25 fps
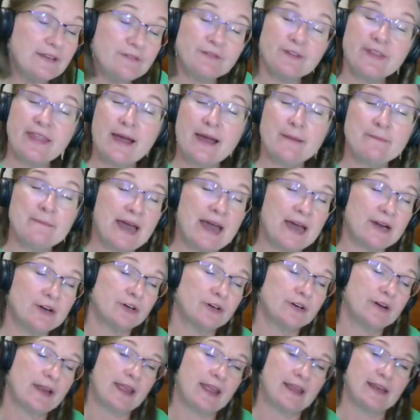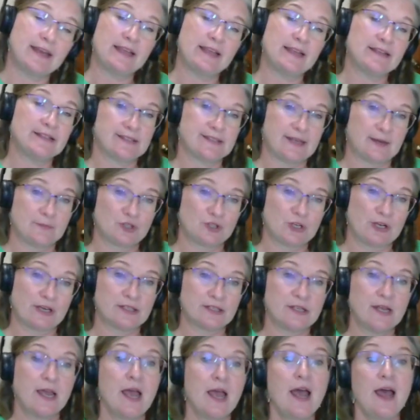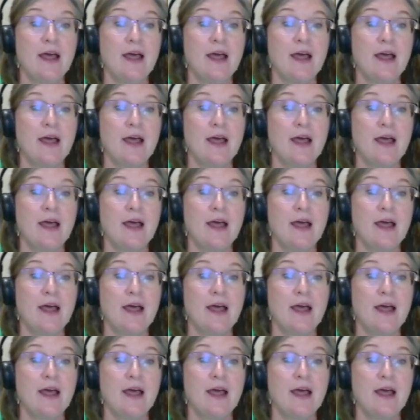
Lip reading: for that matter, any subject?